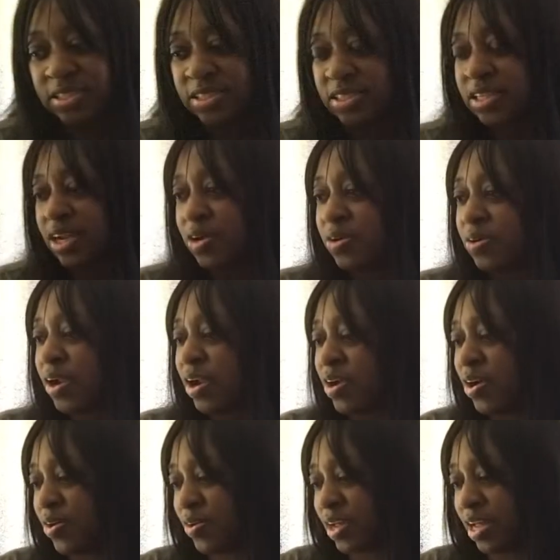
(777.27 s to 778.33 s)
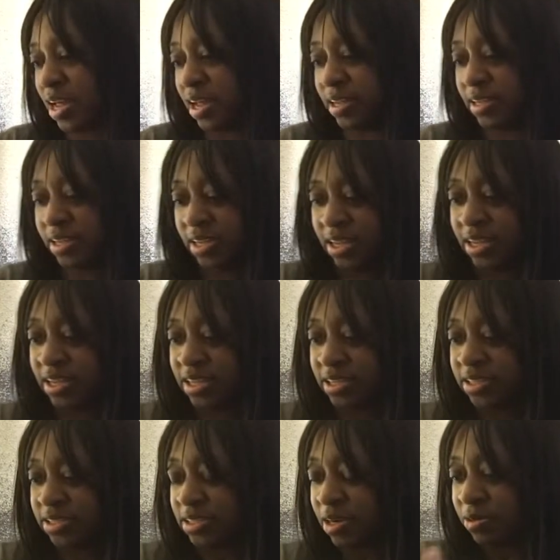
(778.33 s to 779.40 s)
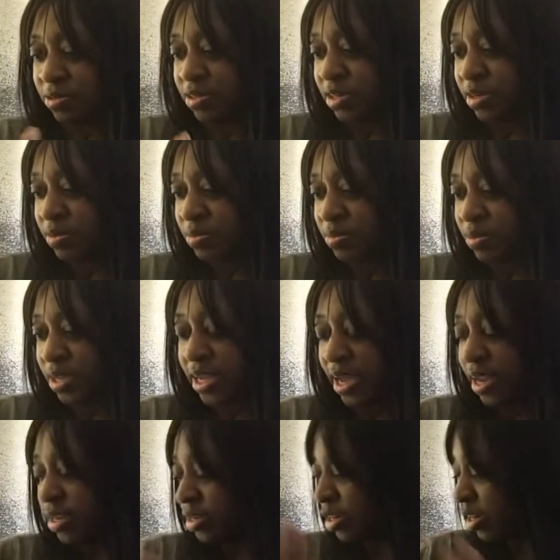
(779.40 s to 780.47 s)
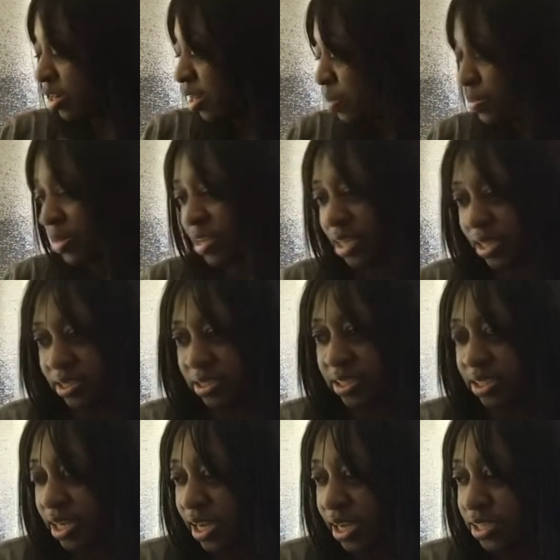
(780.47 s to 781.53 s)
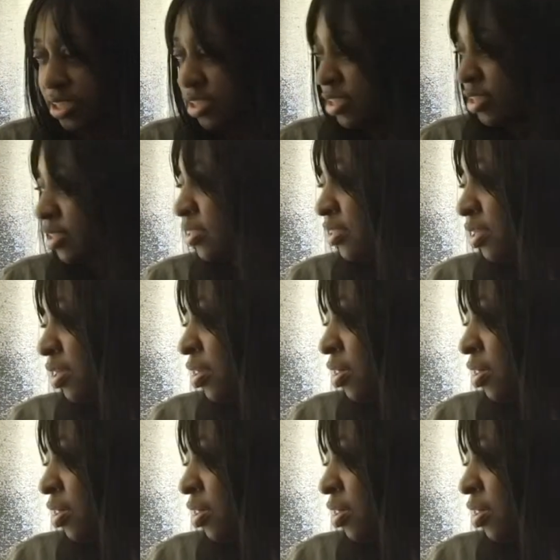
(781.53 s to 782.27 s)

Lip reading: So, okay. So, we got a couple of kitchen gadgets.